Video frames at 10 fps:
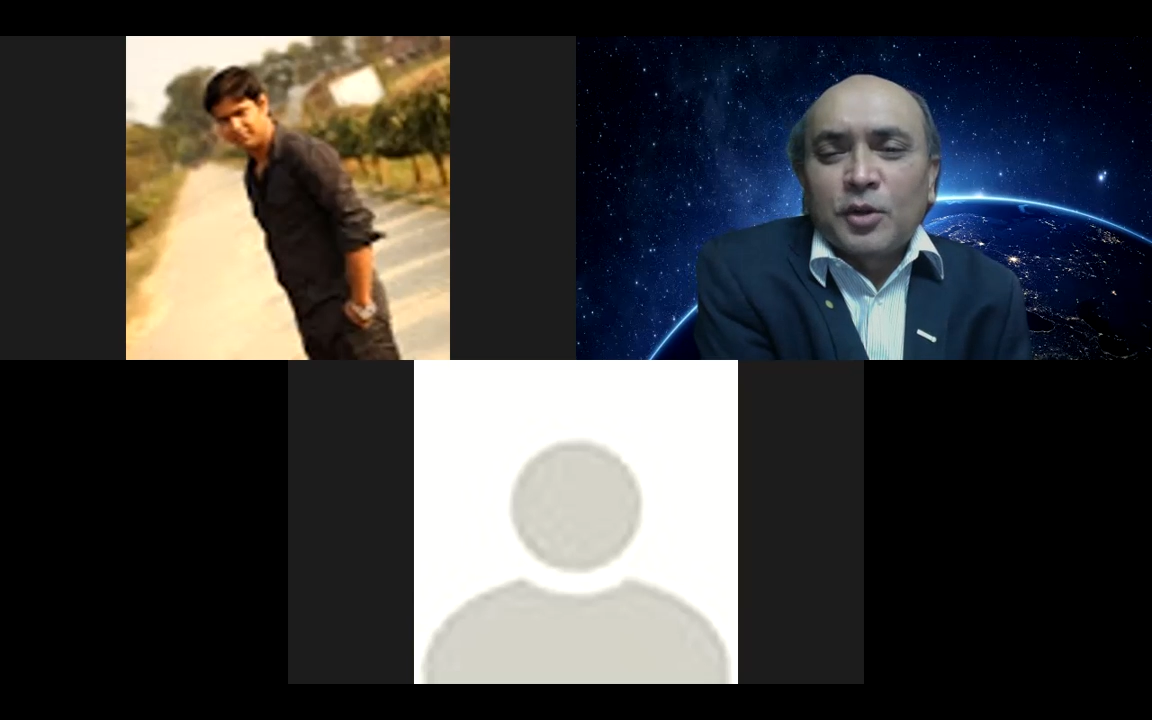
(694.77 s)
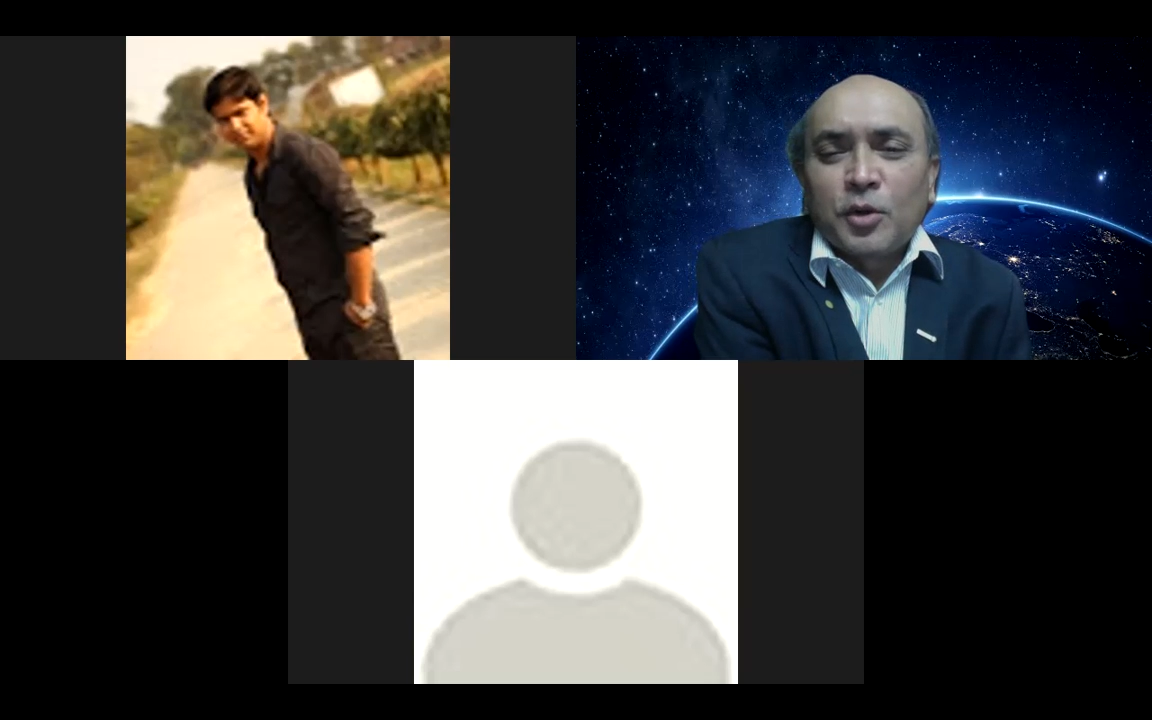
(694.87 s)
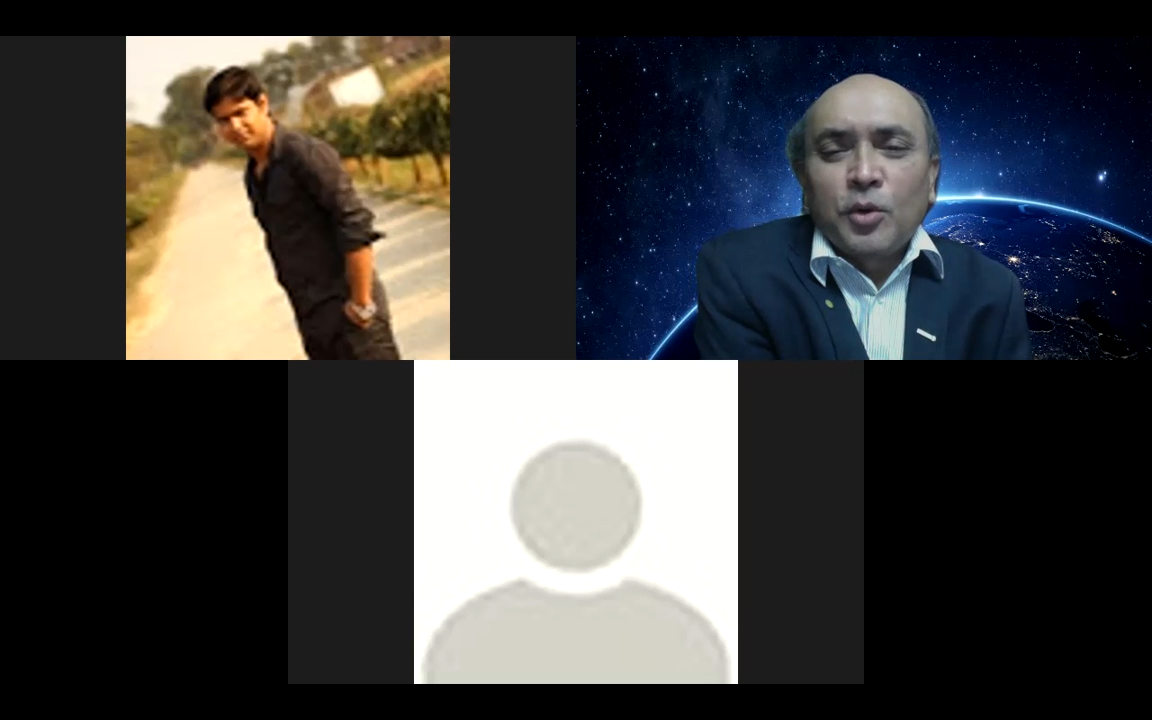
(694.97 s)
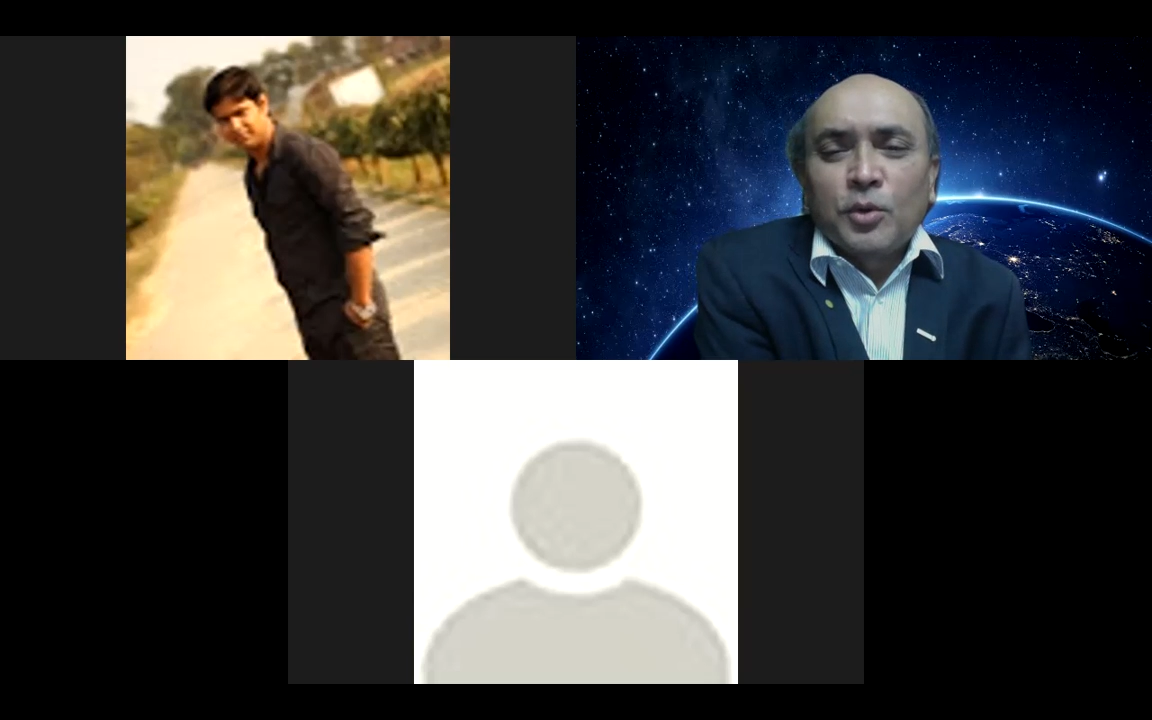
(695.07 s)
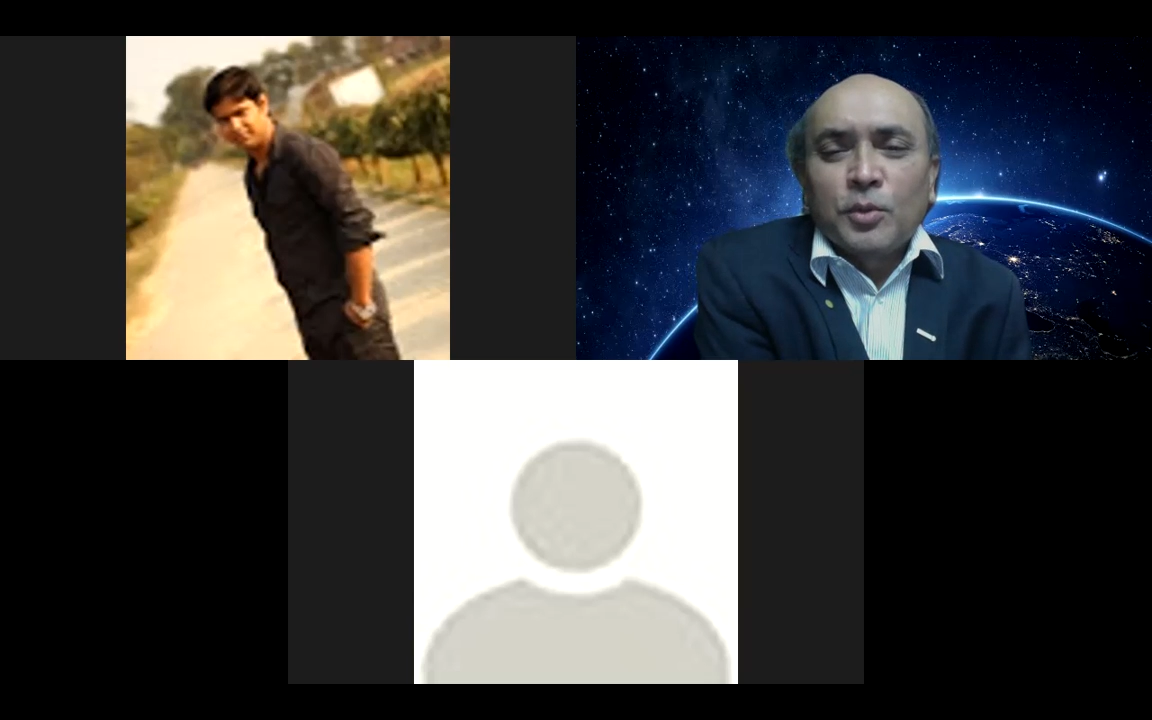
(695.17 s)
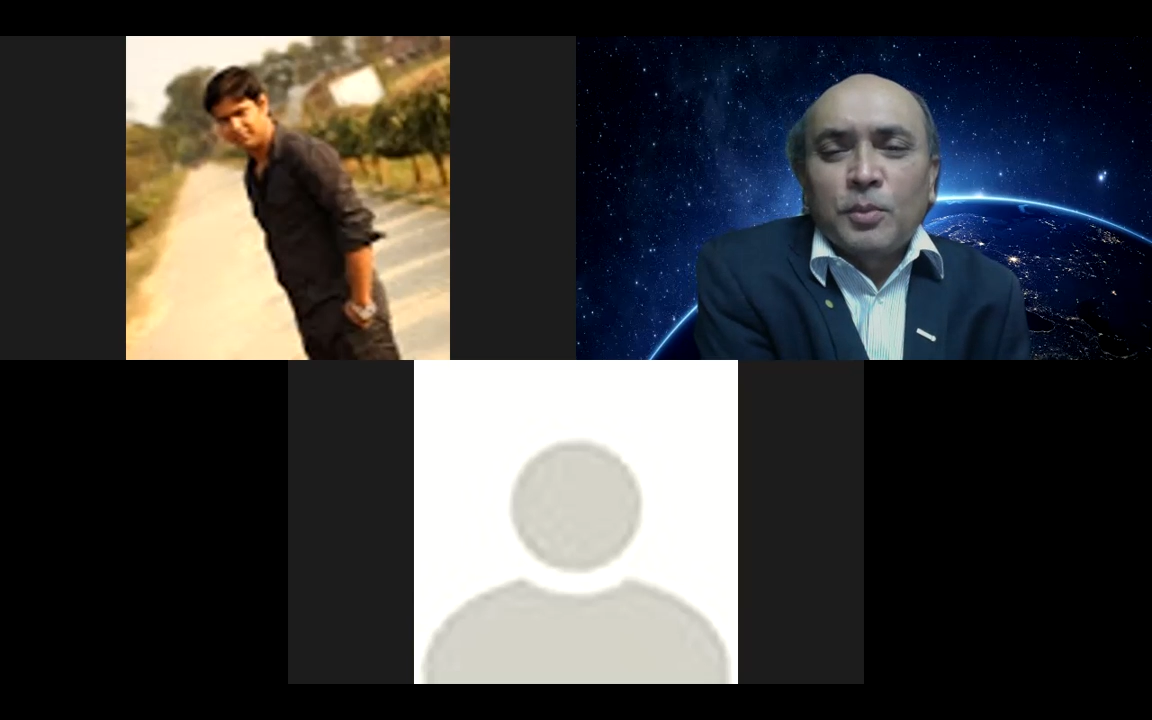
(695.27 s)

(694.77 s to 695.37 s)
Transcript: role,